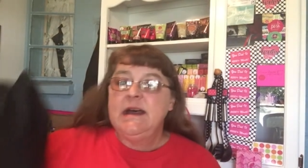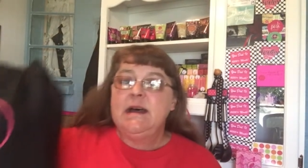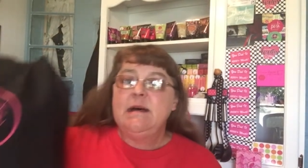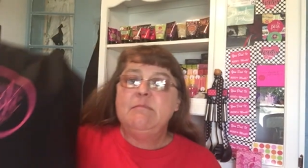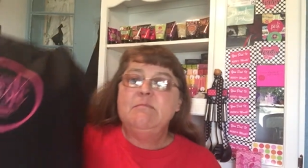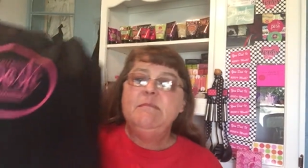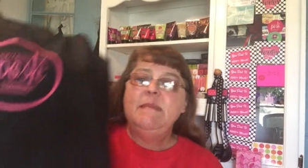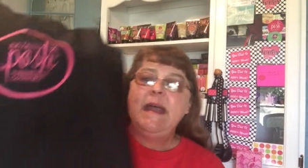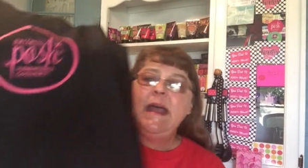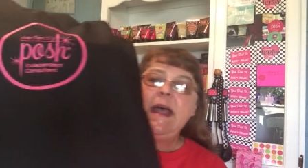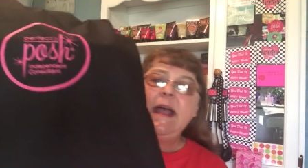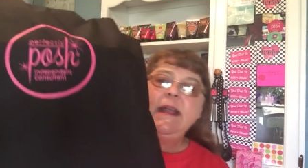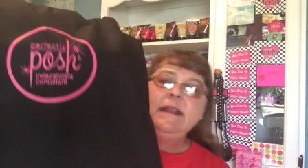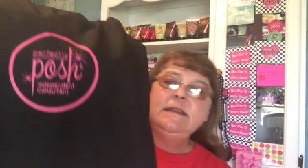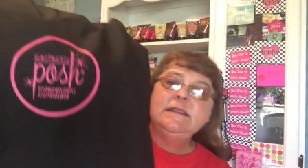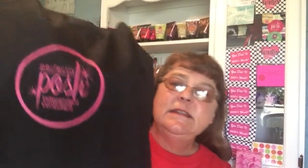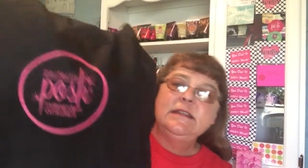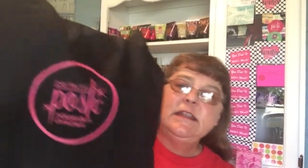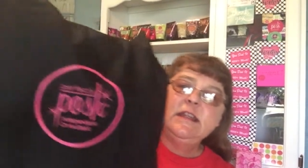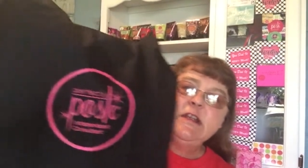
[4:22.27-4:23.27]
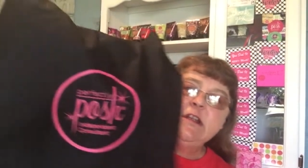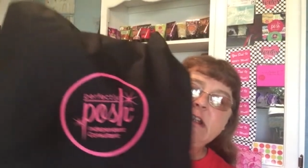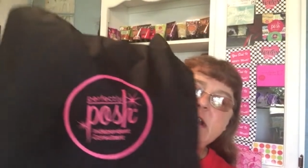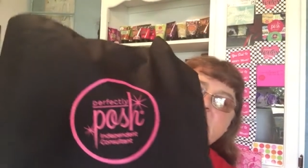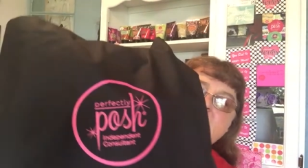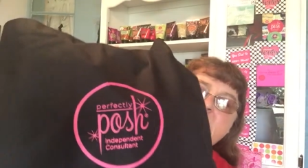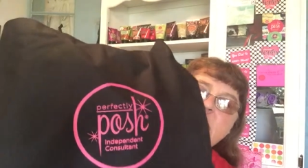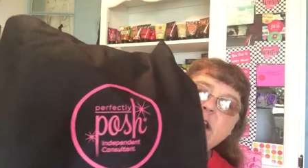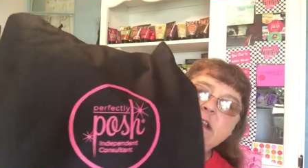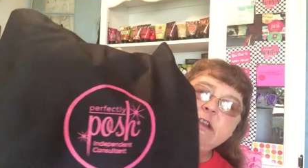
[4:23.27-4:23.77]
A bag to
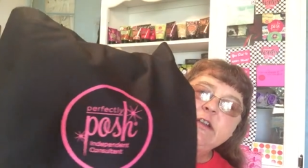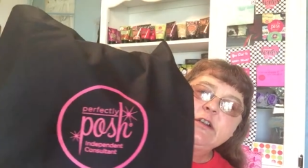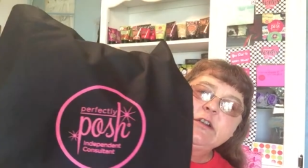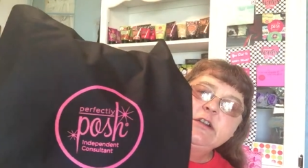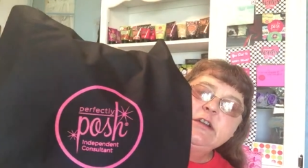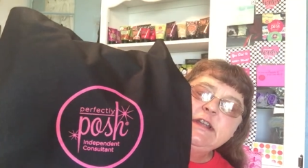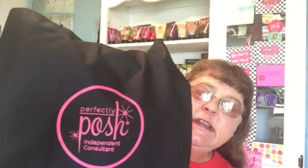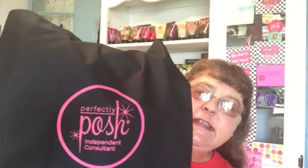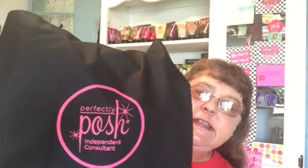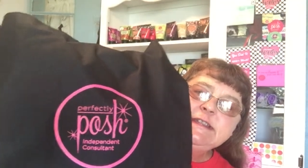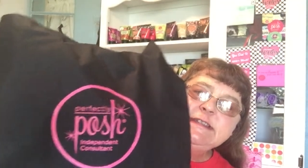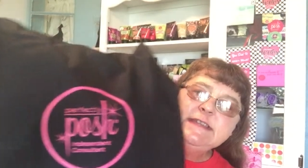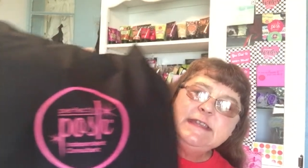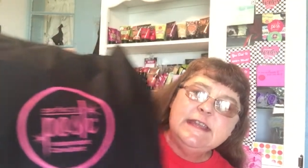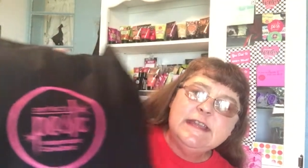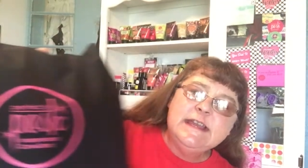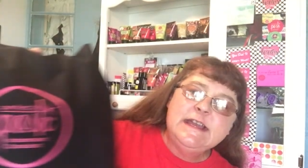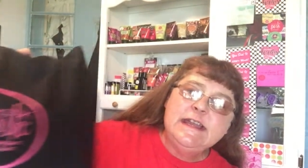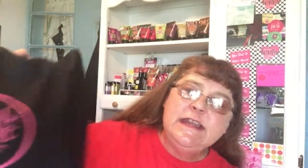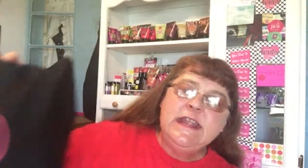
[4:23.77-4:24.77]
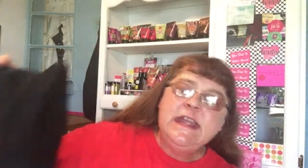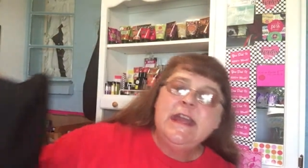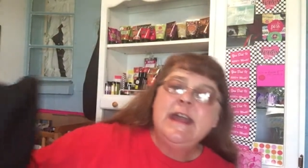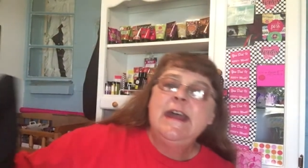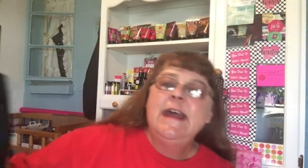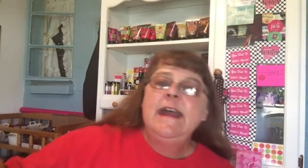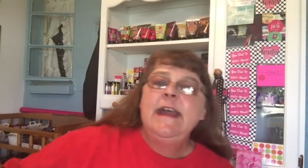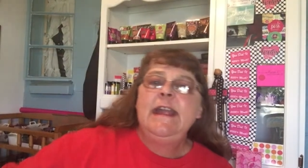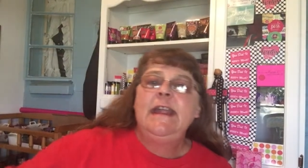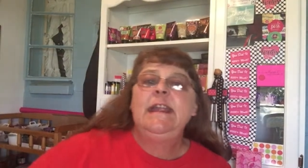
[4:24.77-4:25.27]
carry all your goodies in
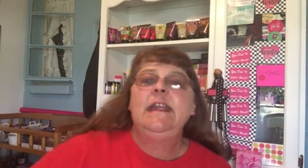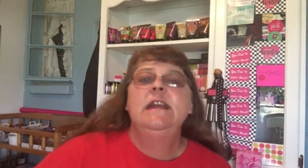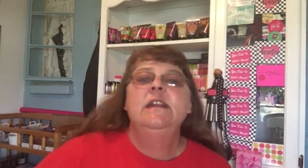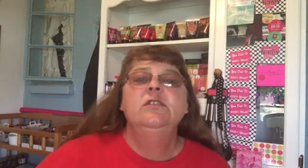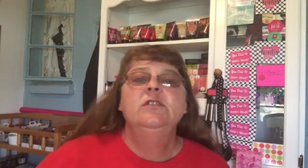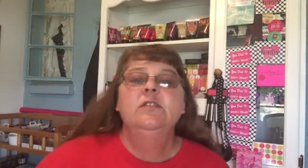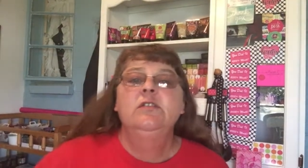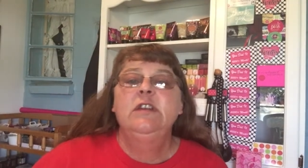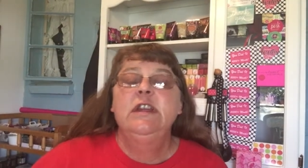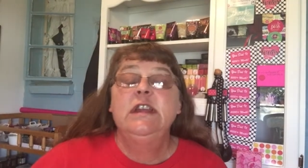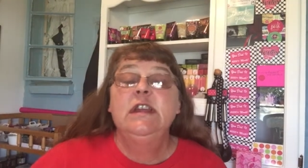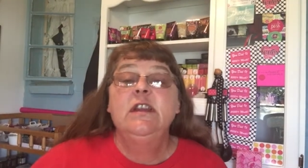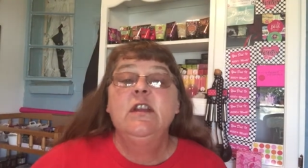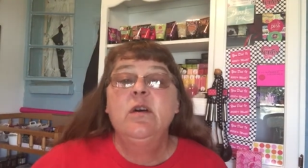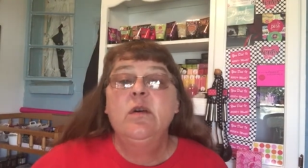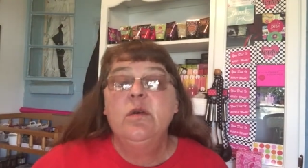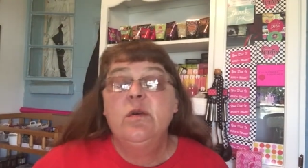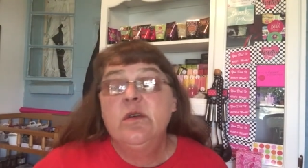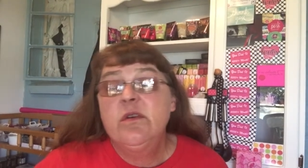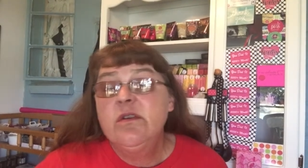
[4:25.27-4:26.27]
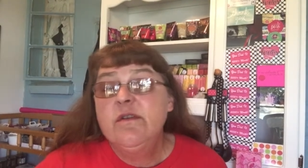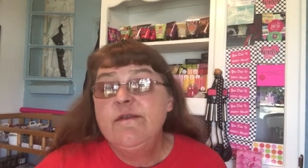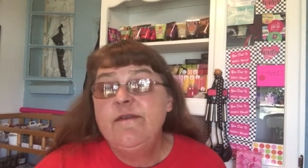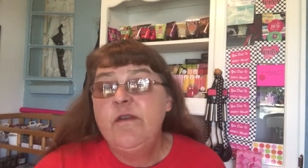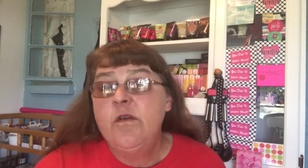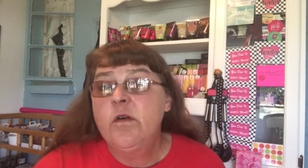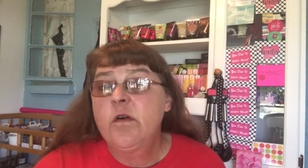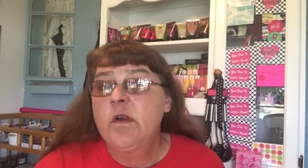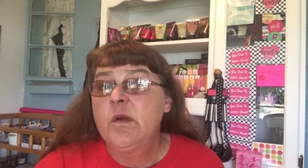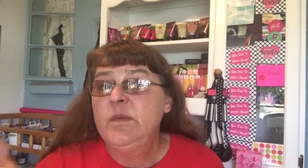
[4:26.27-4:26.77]
and you'll get order
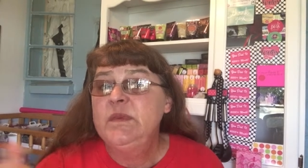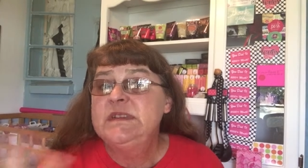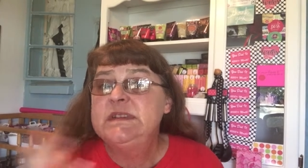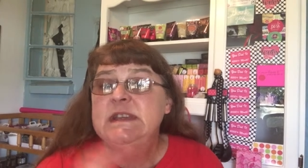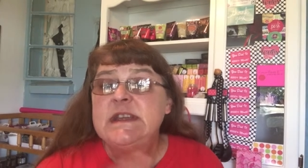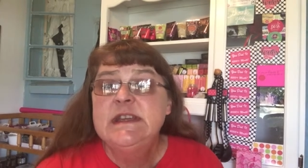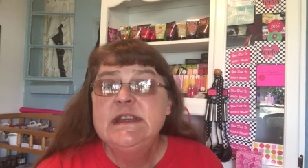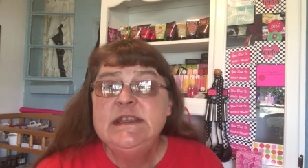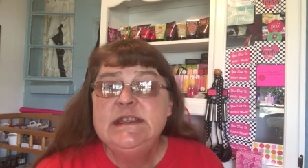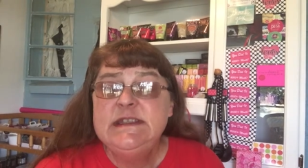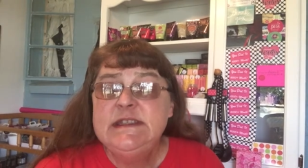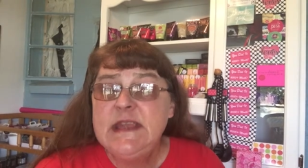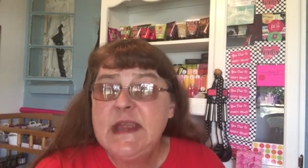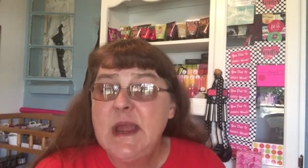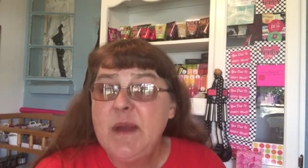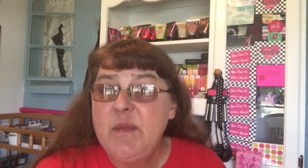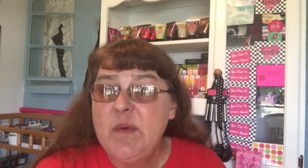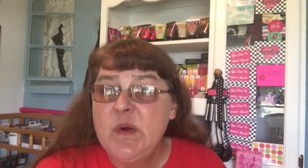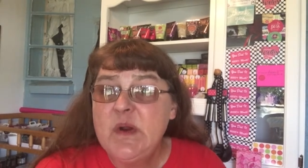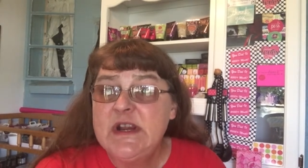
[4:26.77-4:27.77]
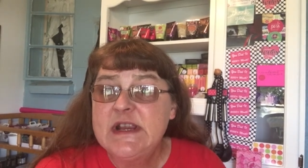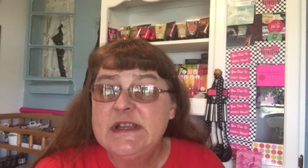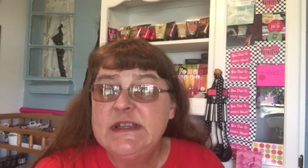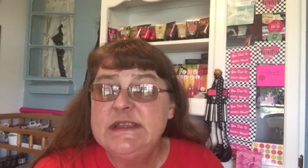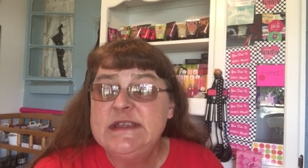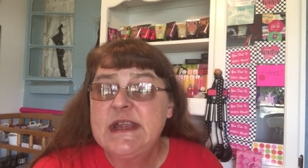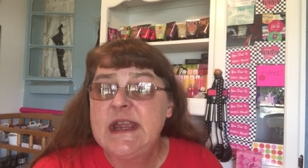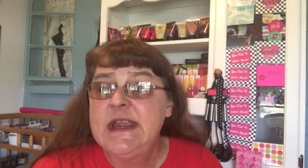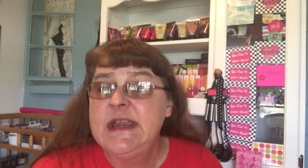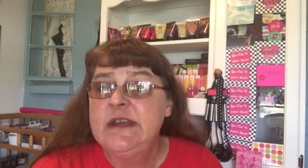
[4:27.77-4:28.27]
forms, sample
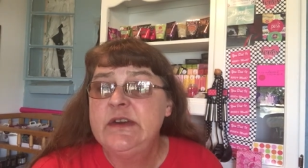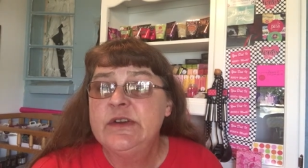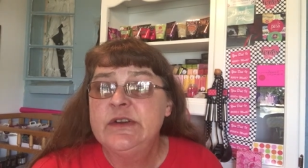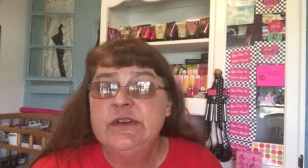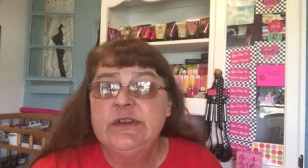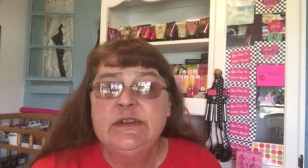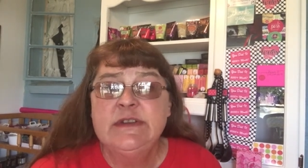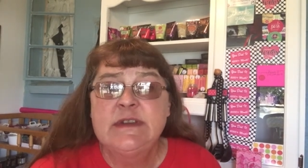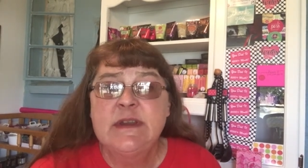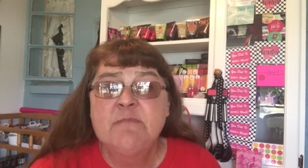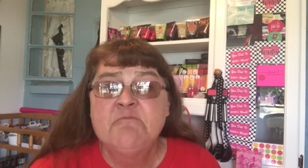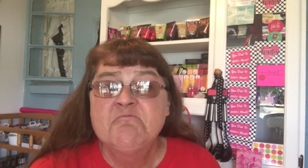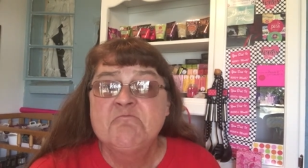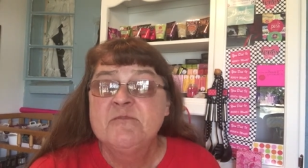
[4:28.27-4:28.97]
containers,